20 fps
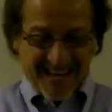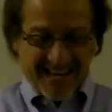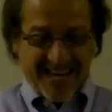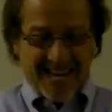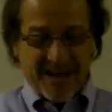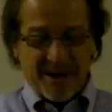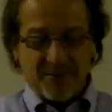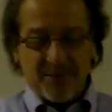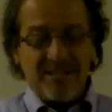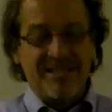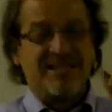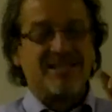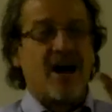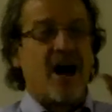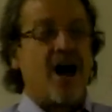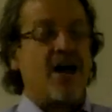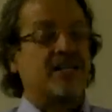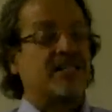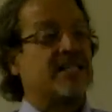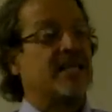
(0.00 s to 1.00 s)
It
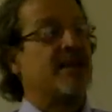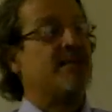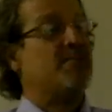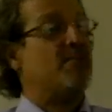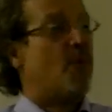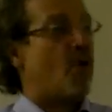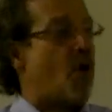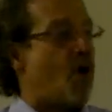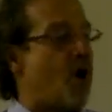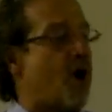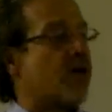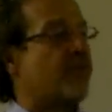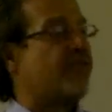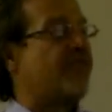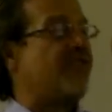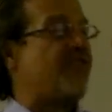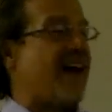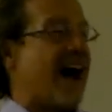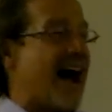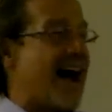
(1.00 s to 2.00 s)
results in more
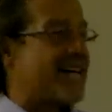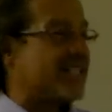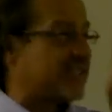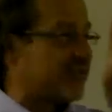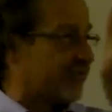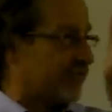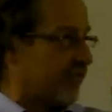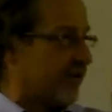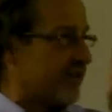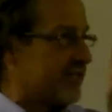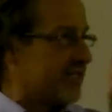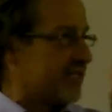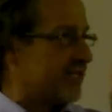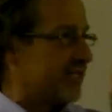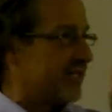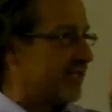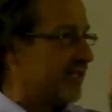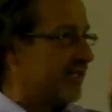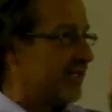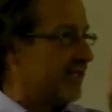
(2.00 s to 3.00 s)

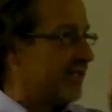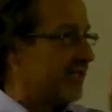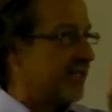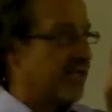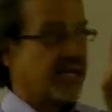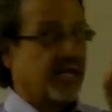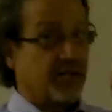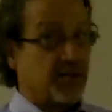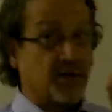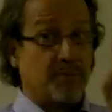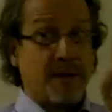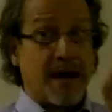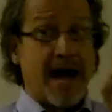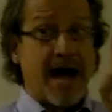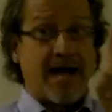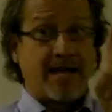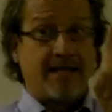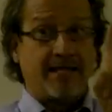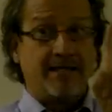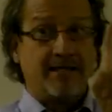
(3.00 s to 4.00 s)
phosphorus in your
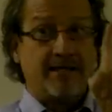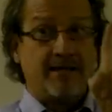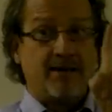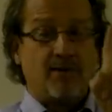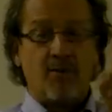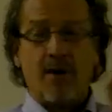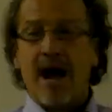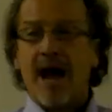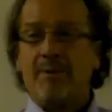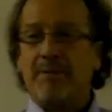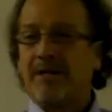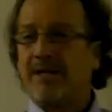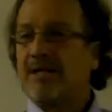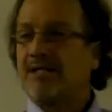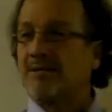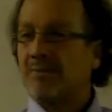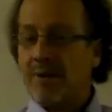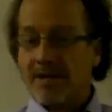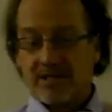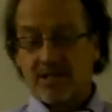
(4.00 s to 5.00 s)
body. Why?
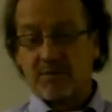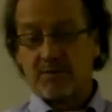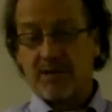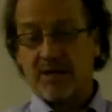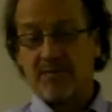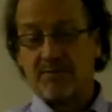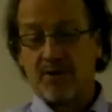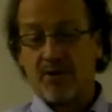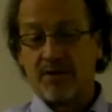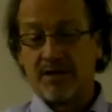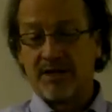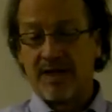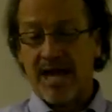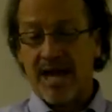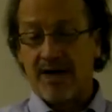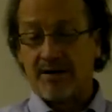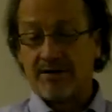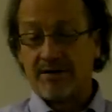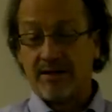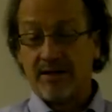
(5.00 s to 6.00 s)
Because the muscle's being broken
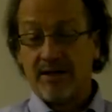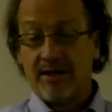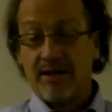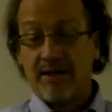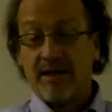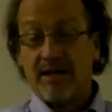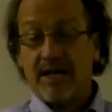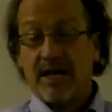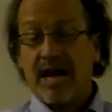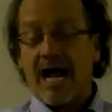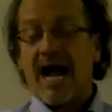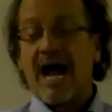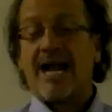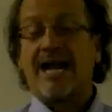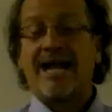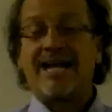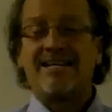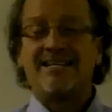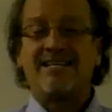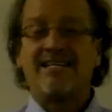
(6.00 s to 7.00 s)
down. And
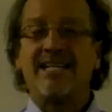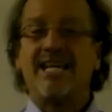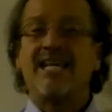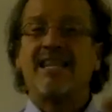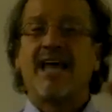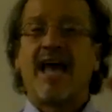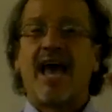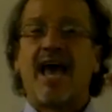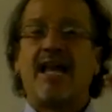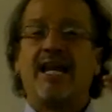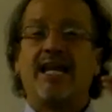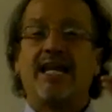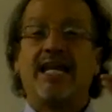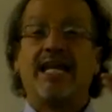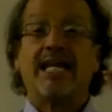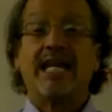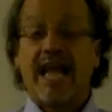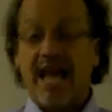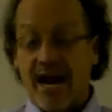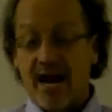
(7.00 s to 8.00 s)
I see that
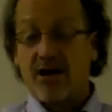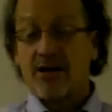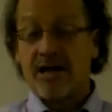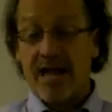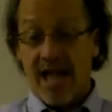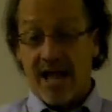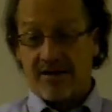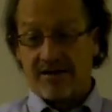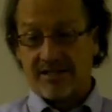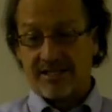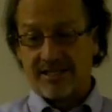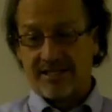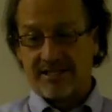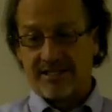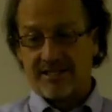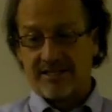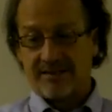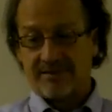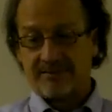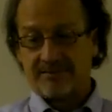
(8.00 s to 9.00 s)
in hair
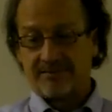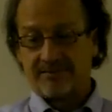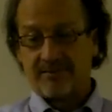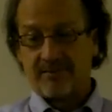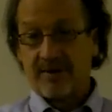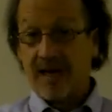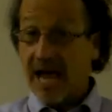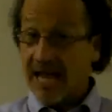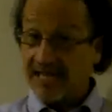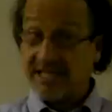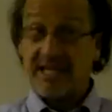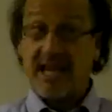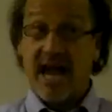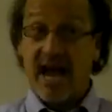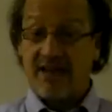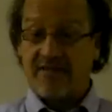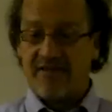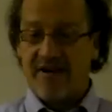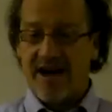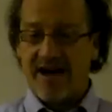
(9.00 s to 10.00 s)
analysis. I see
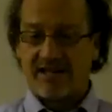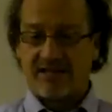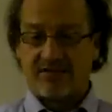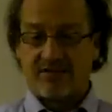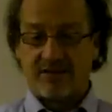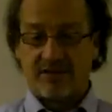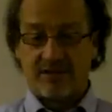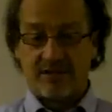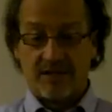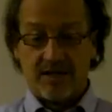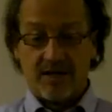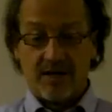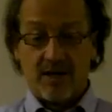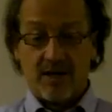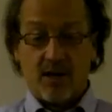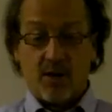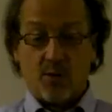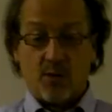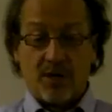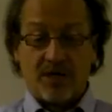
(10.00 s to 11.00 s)
high phosphorus,
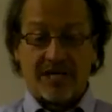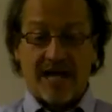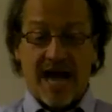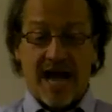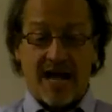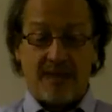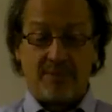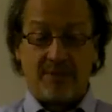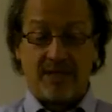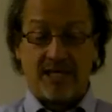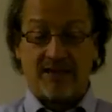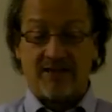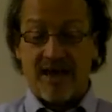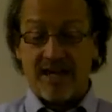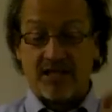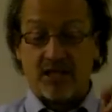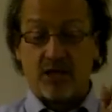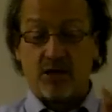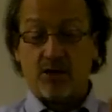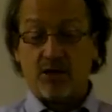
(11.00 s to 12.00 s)
which I believe
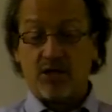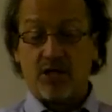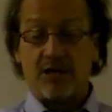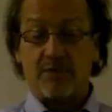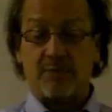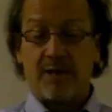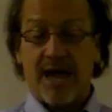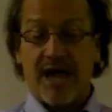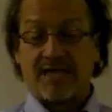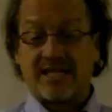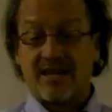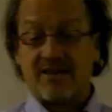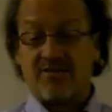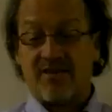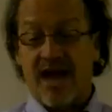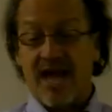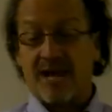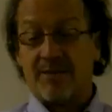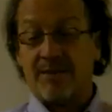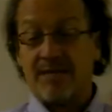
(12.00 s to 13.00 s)
has a huge impact on
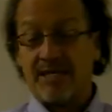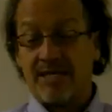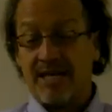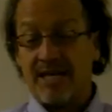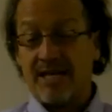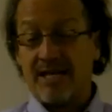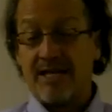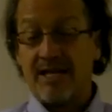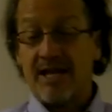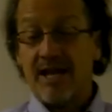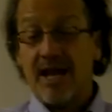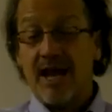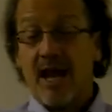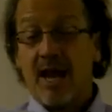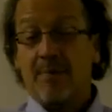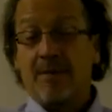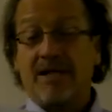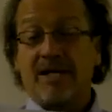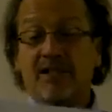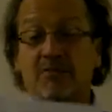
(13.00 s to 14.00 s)
vitamin D
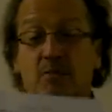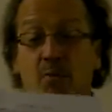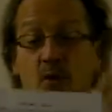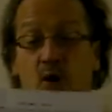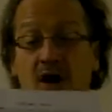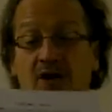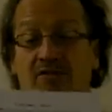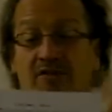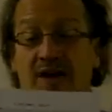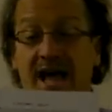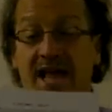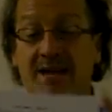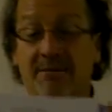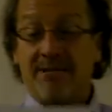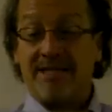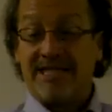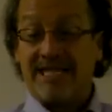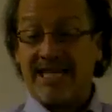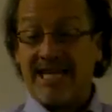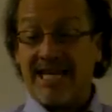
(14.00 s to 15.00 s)
because more
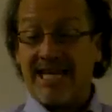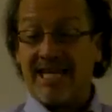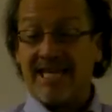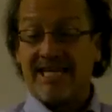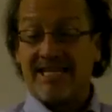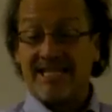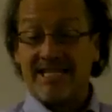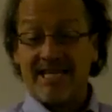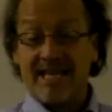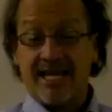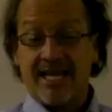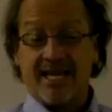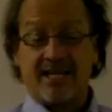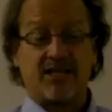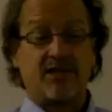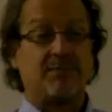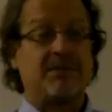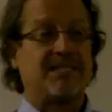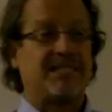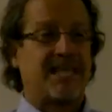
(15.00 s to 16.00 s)
vitamin D is needed
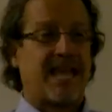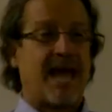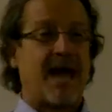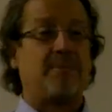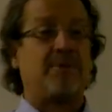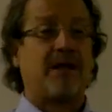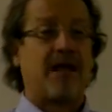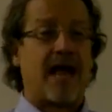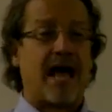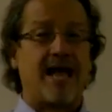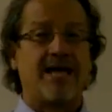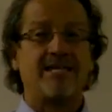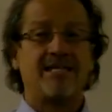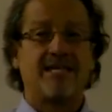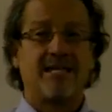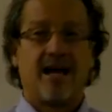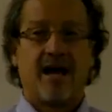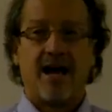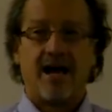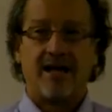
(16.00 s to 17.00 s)
to metabolize
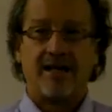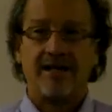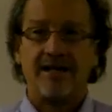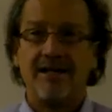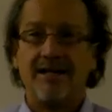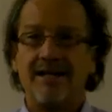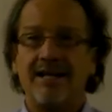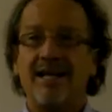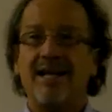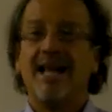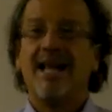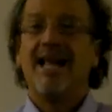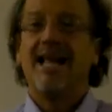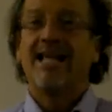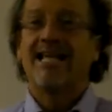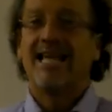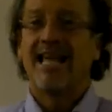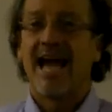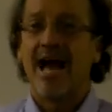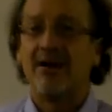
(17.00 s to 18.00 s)
the
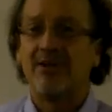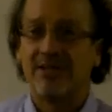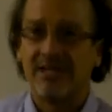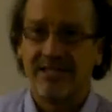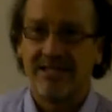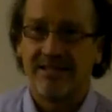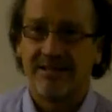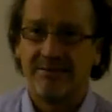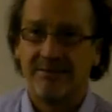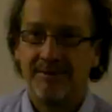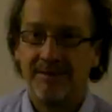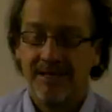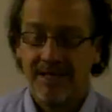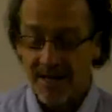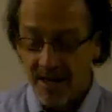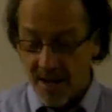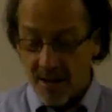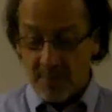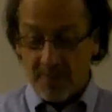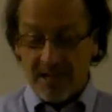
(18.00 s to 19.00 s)
calcium
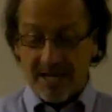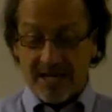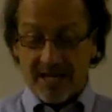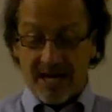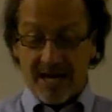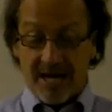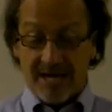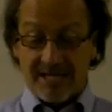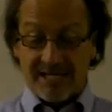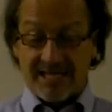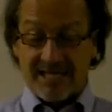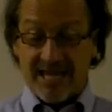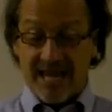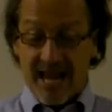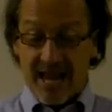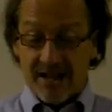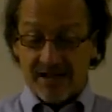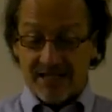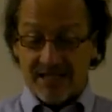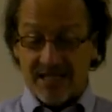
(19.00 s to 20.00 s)
because
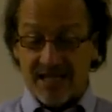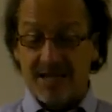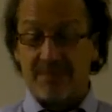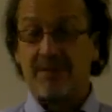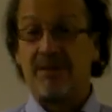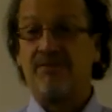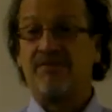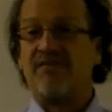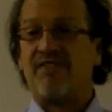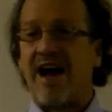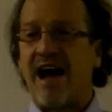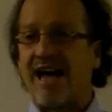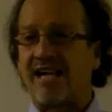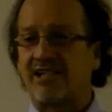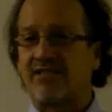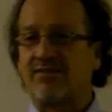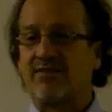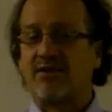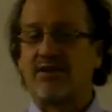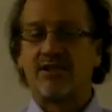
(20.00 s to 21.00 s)
calcium and
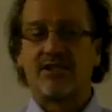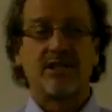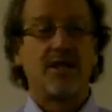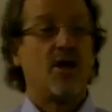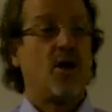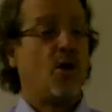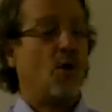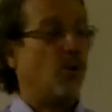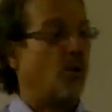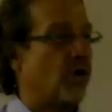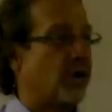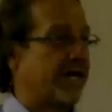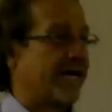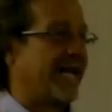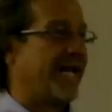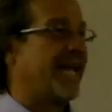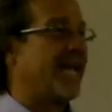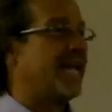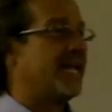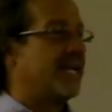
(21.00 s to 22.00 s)
phosphorus work
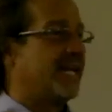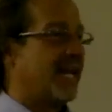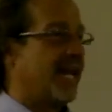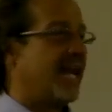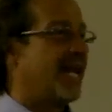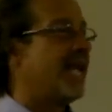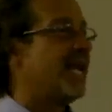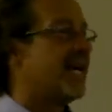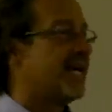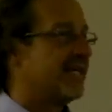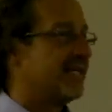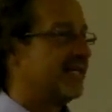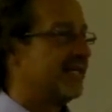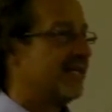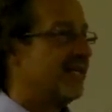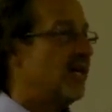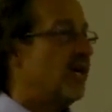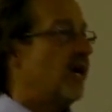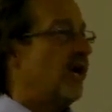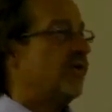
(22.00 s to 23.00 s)
hand in hand.
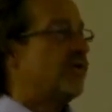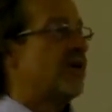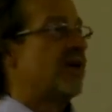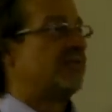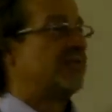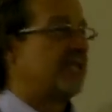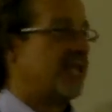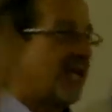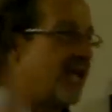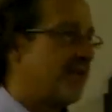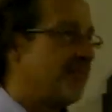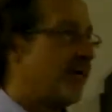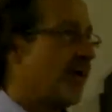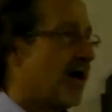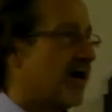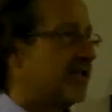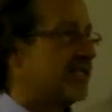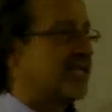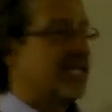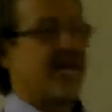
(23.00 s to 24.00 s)
You have 10
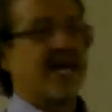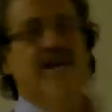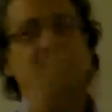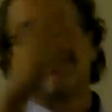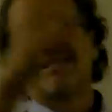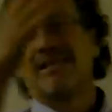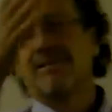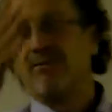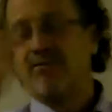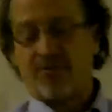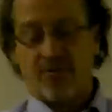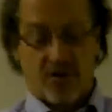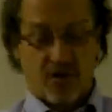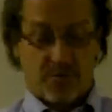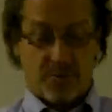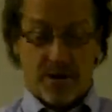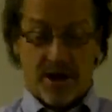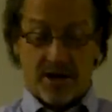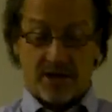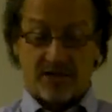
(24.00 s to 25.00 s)
parts calcium,
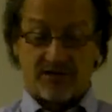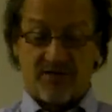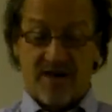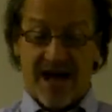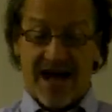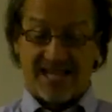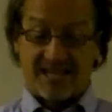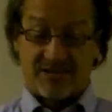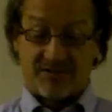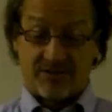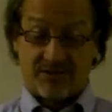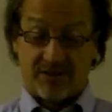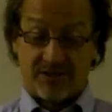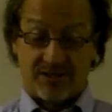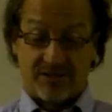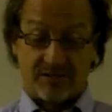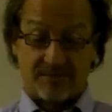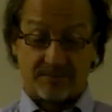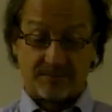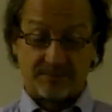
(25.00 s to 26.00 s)
4 parts
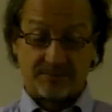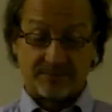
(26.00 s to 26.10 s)
phosphorus.